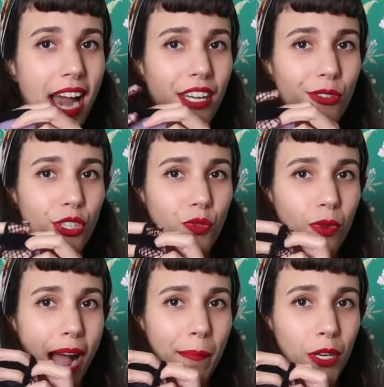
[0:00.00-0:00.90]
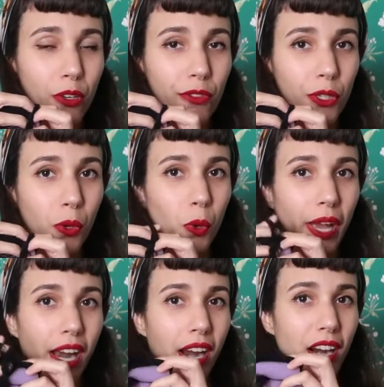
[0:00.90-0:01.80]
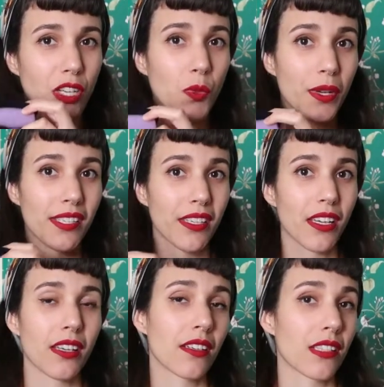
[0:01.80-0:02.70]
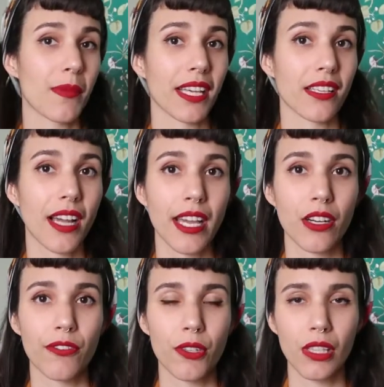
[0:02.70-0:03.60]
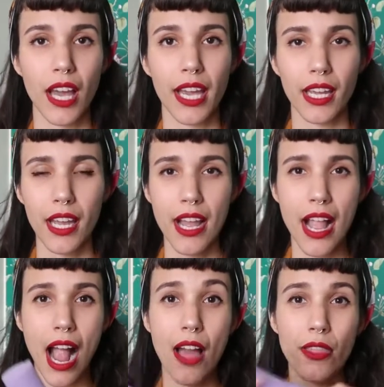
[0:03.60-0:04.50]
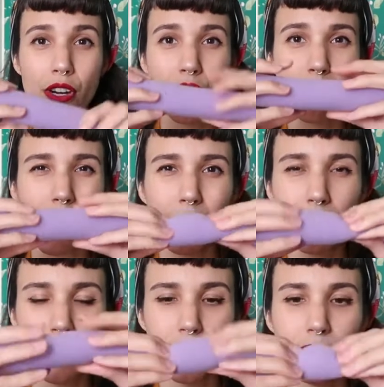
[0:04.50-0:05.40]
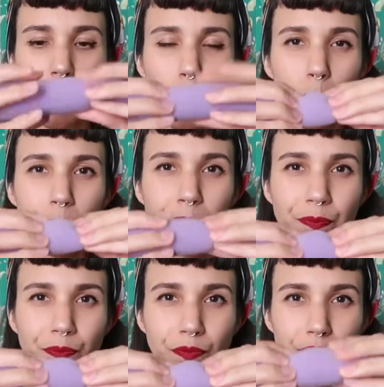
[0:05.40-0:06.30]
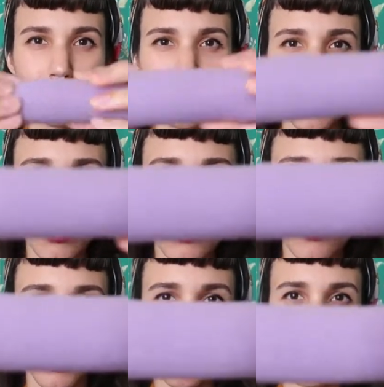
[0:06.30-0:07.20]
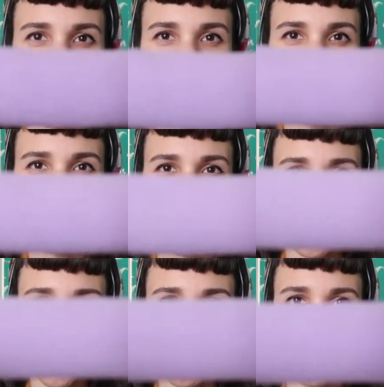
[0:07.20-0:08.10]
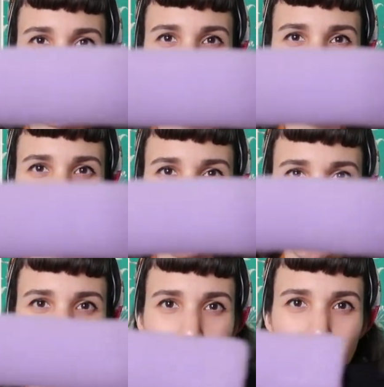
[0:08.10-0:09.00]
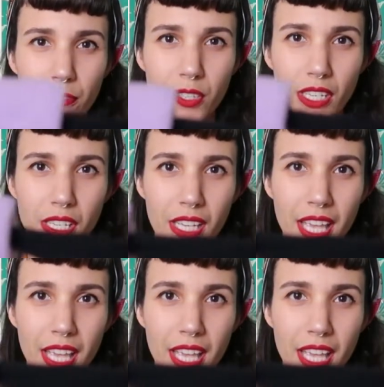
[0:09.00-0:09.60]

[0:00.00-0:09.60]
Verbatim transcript: And you just wrap it over your whole hair, twist it to make it tighter if you'd like. And they're made of this foam. So it's super duper soft.